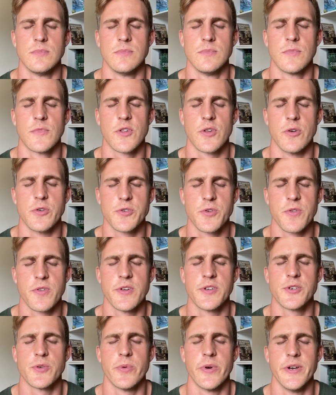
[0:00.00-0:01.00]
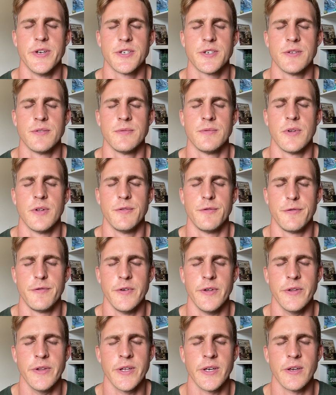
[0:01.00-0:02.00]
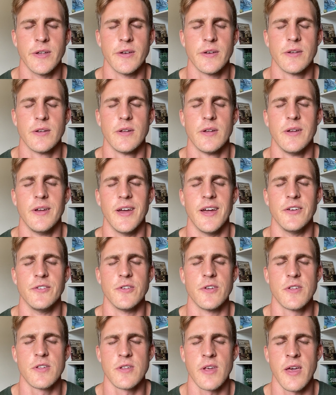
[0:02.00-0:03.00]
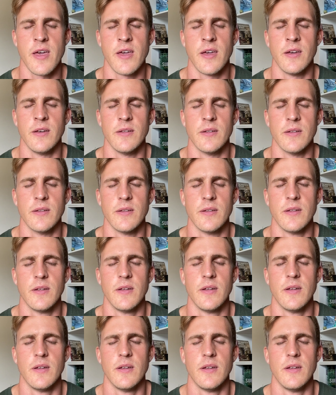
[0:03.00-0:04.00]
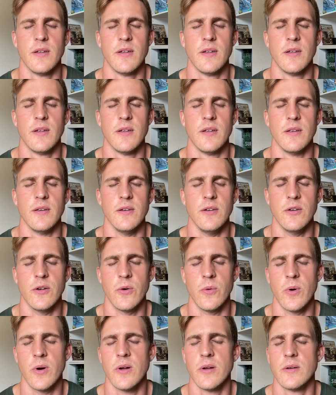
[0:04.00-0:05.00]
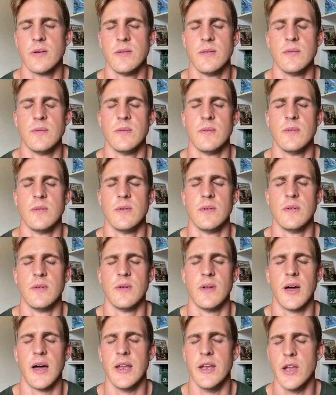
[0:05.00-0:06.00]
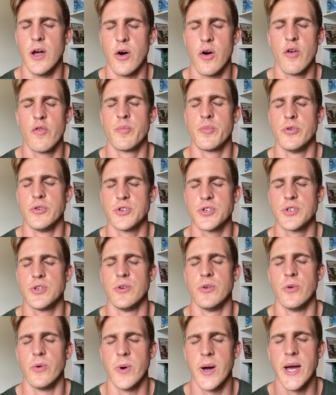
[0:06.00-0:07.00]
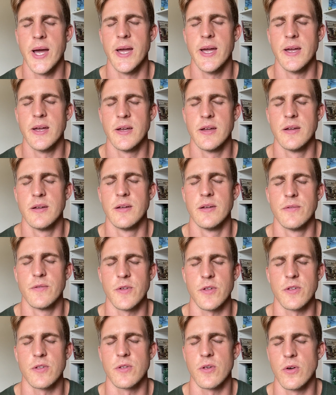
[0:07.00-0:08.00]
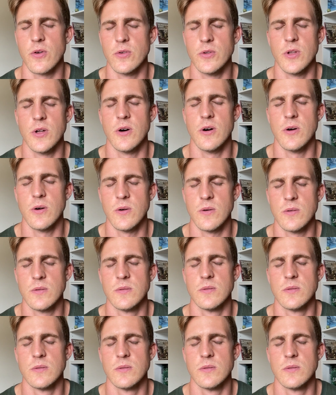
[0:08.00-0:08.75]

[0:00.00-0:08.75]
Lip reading: social situation and feeling it. And just saying, you know what? I know I've pushed you away for so long.